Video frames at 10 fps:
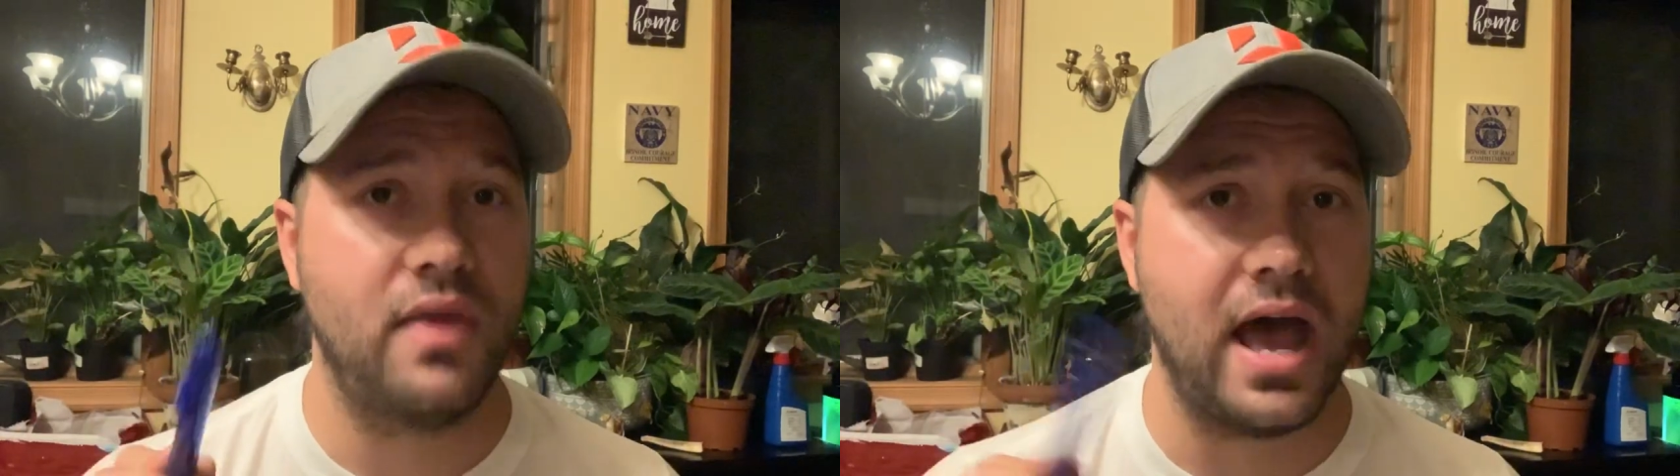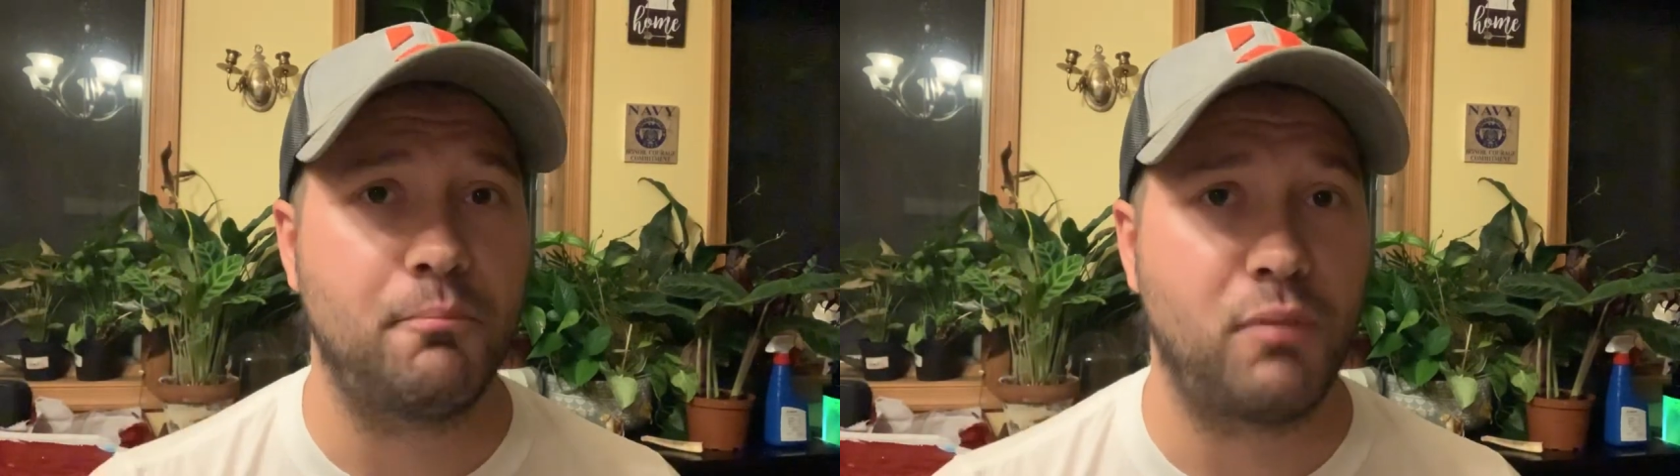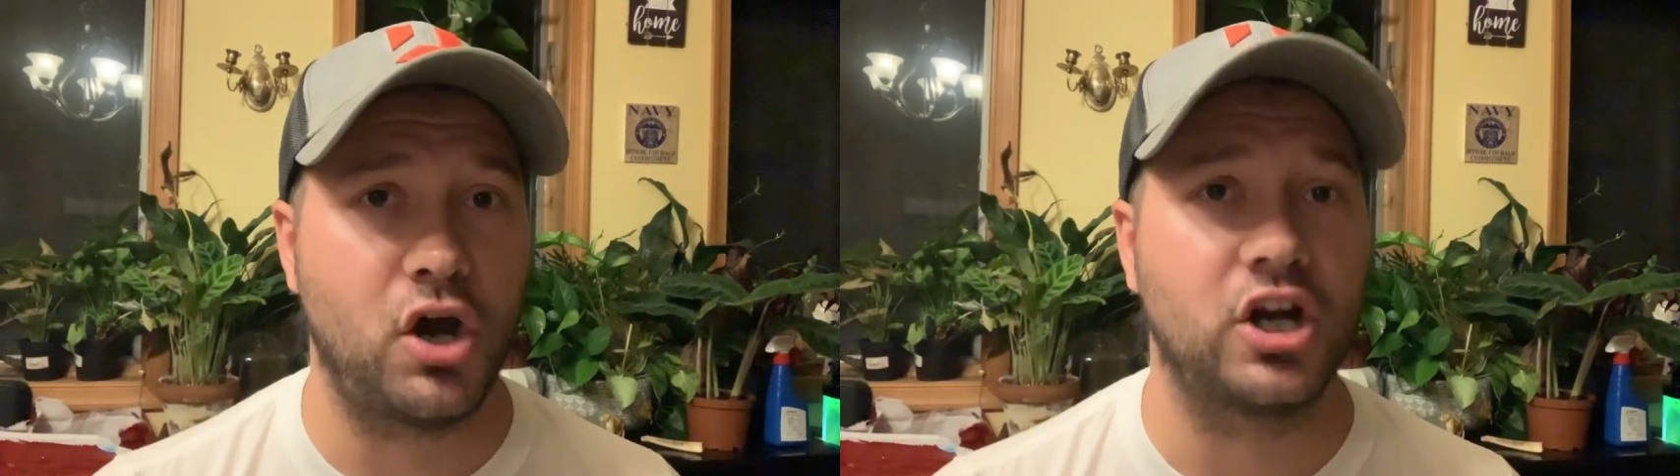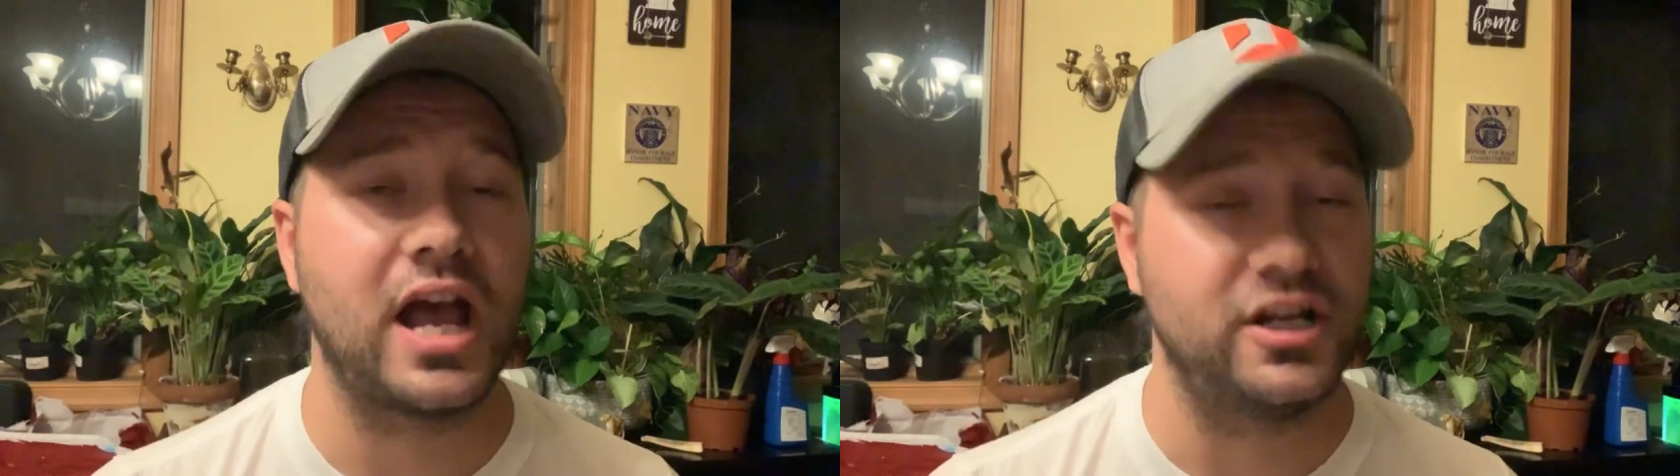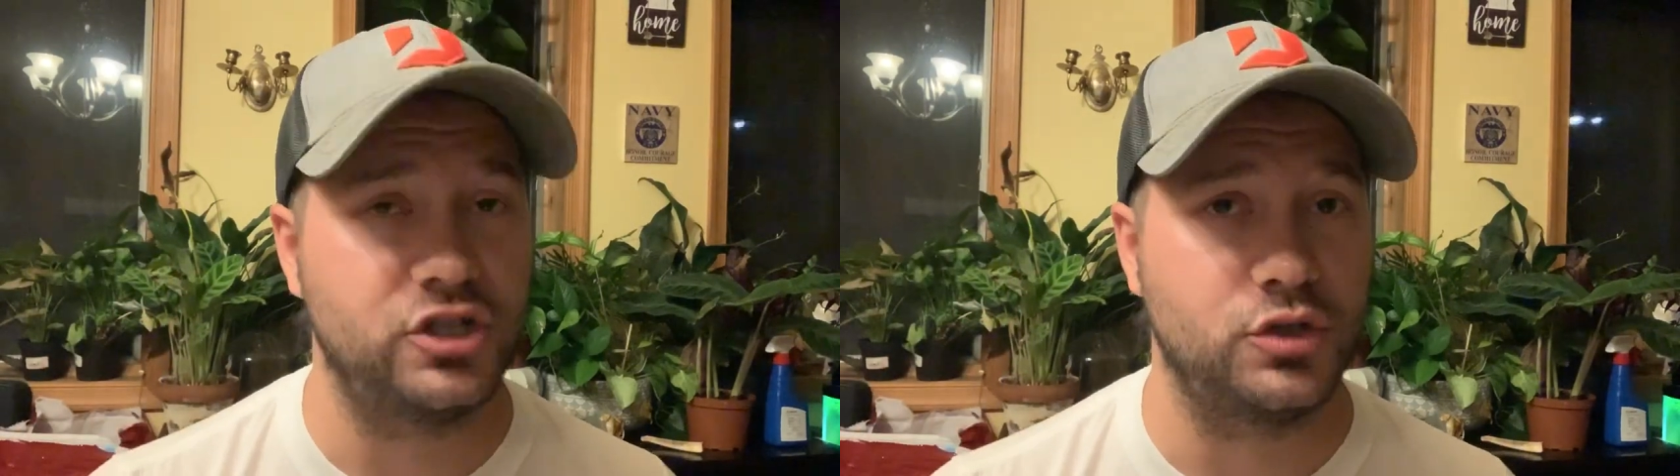That part
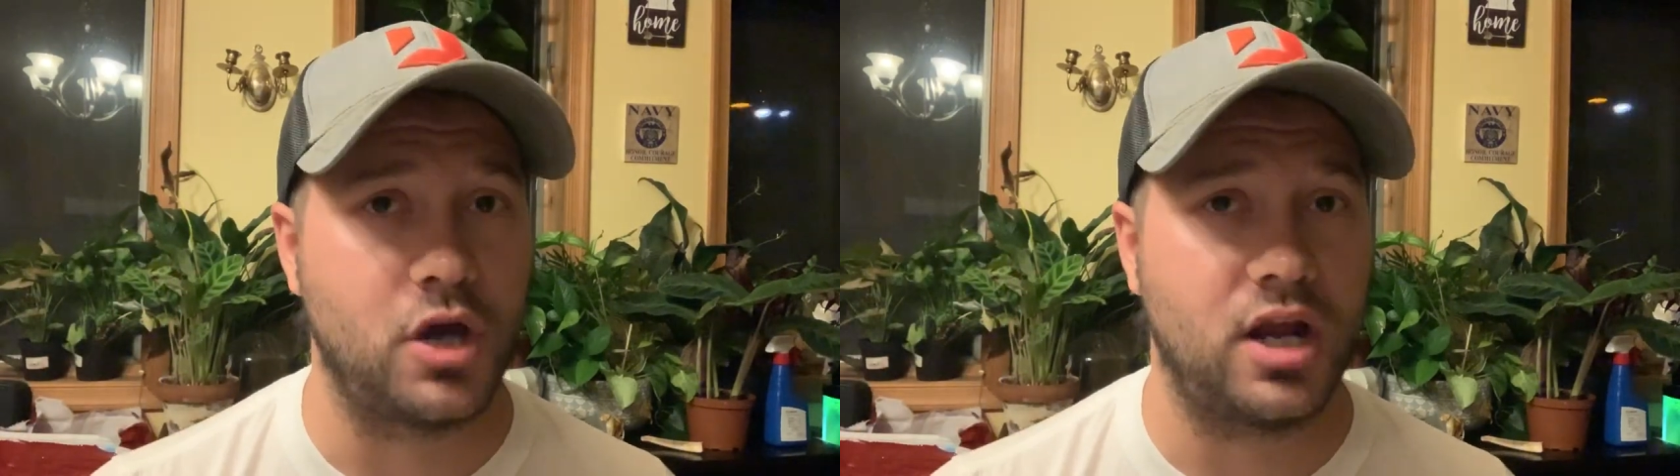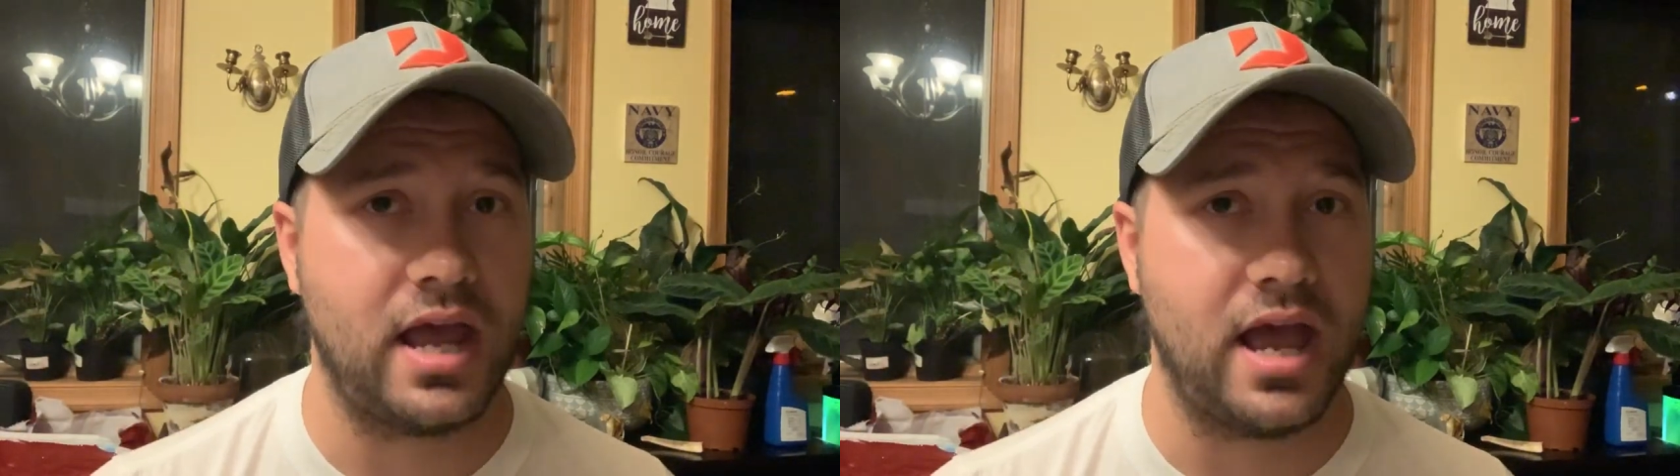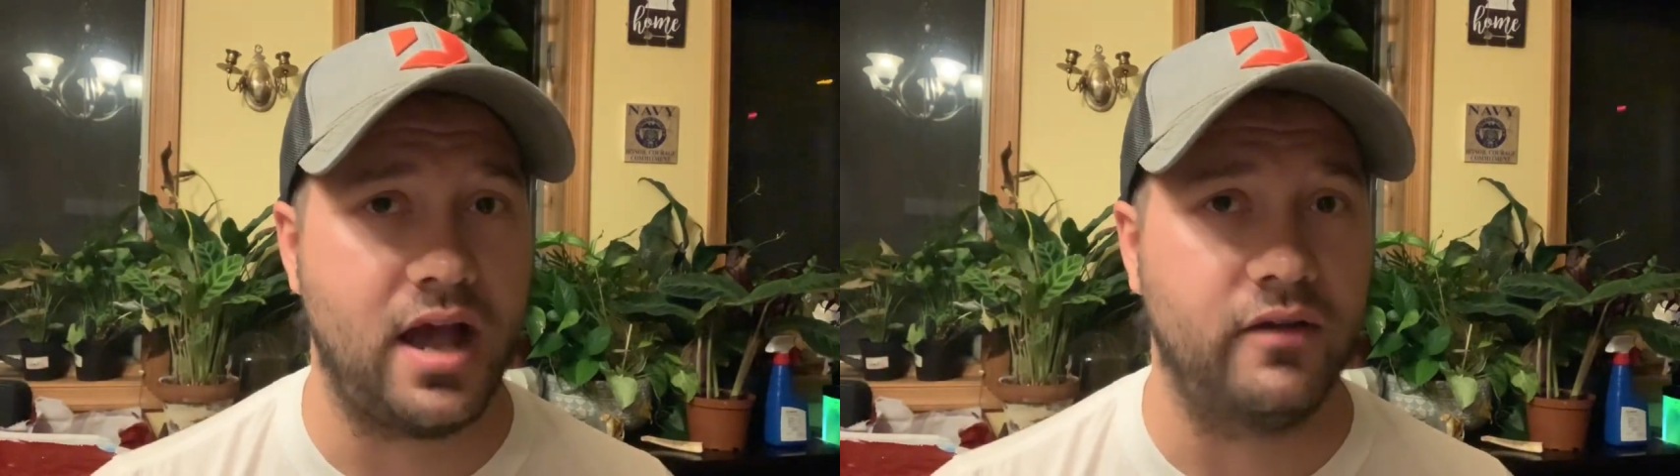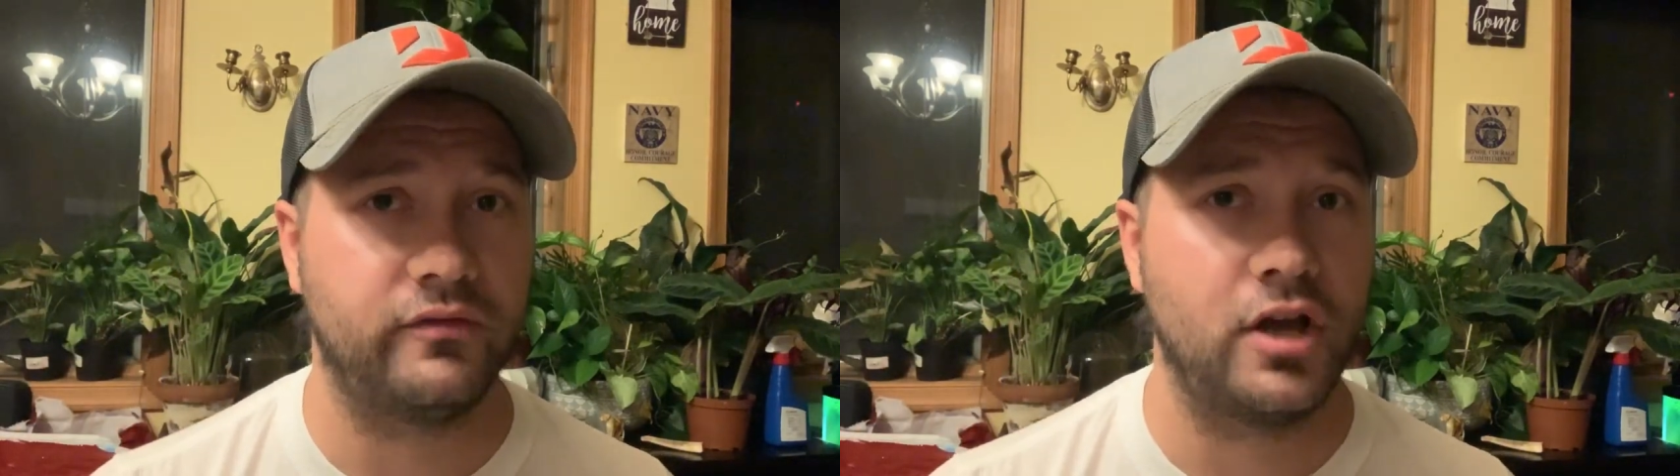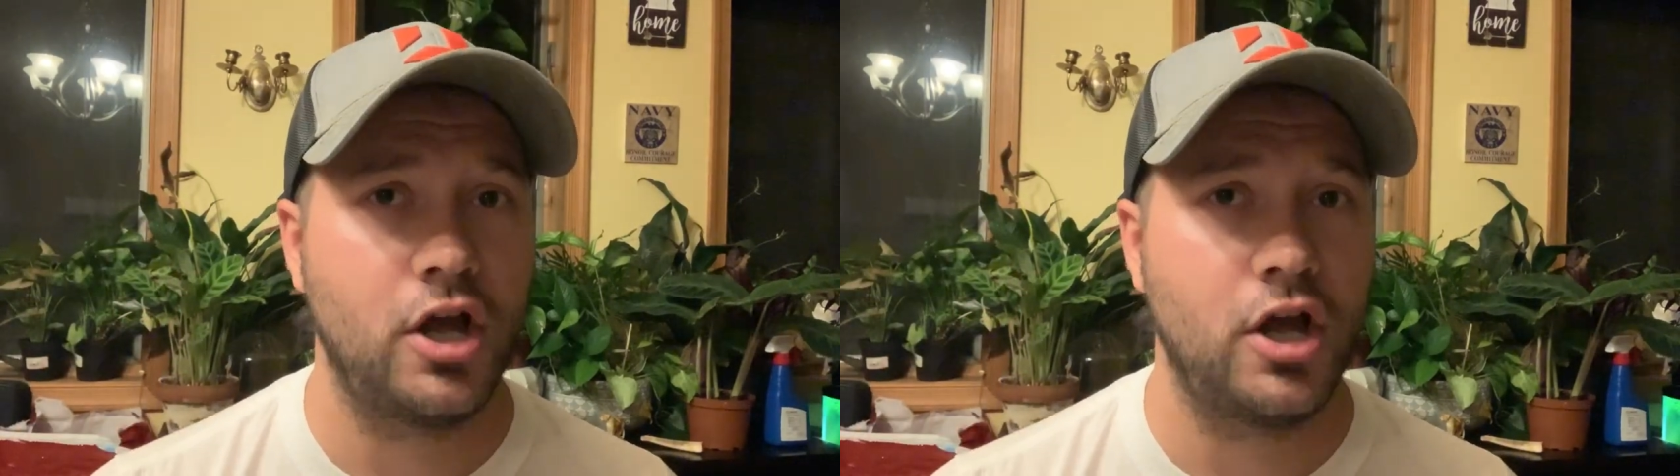I do not have.